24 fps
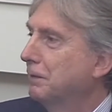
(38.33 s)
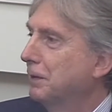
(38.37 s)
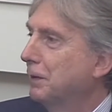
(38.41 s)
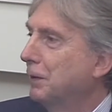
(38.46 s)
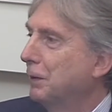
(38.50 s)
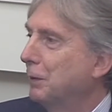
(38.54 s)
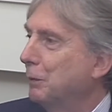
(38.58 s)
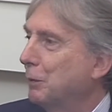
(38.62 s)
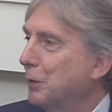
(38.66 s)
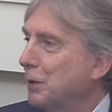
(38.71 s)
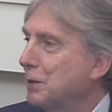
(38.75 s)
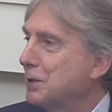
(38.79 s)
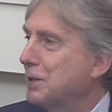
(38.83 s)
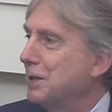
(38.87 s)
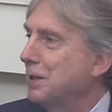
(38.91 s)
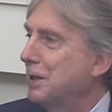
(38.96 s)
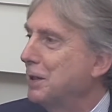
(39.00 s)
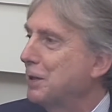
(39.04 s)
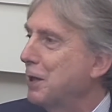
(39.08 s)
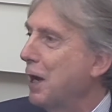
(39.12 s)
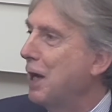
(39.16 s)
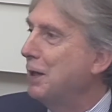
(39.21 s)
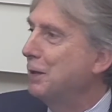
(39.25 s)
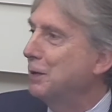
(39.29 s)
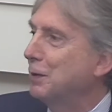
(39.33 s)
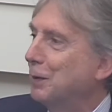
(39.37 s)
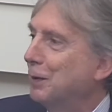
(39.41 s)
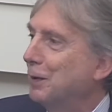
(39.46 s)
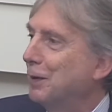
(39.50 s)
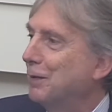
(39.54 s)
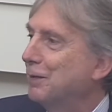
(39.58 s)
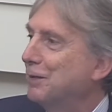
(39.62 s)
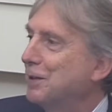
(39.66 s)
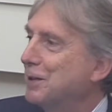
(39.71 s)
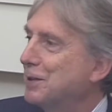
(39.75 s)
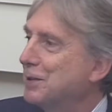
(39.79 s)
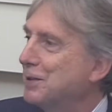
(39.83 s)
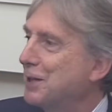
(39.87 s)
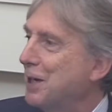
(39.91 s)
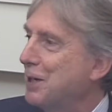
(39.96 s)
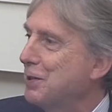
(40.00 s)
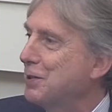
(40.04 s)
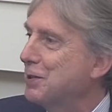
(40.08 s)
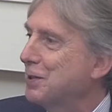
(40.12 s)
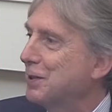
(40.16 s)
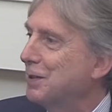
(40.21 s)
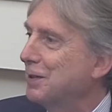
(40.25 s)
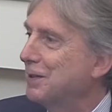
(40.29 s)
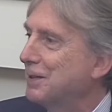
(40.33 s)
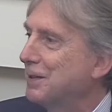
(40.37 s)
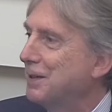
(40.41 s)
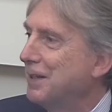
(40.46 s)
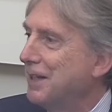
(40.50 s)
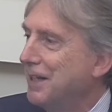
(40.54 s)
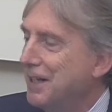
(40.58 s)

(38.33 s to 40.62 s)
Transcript: what's in the title of this session,